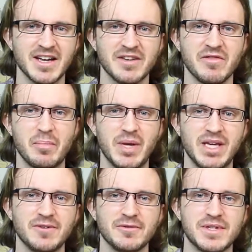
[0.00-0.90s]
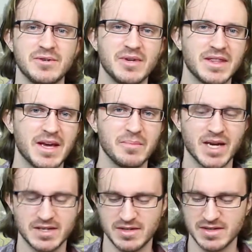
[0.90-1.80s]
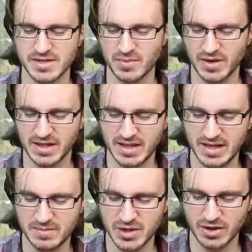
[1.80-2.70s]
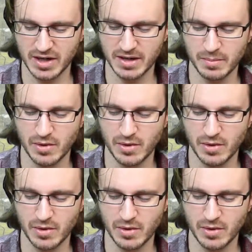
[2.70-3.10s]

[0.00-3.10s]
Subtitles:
of appeal to it that makes you just want to keep drinking